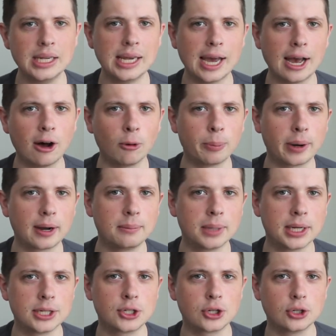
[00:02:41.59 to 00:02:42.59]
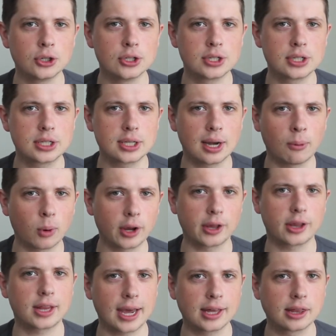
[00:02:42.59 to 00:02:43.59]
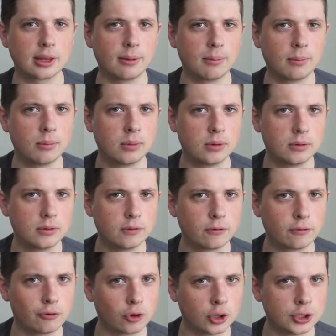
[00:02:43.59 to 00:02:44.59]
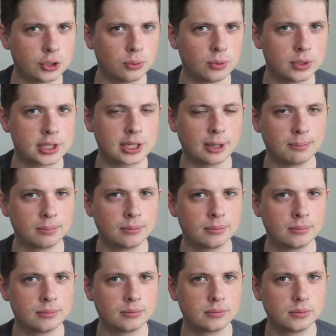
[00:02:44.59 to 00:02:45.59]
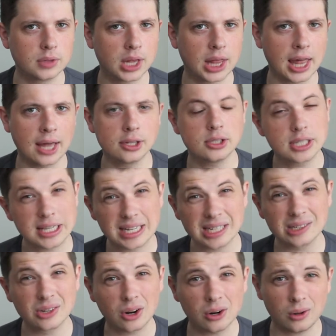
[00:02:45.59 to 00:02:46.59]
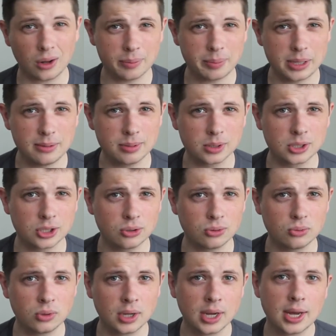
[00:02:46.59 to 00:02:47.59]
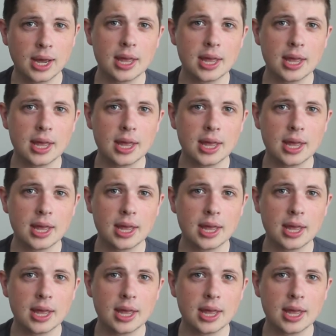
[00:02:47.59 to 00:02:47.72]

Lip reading: Alpine Miniatures, I want to thank them for doing something that still not a lot of people do.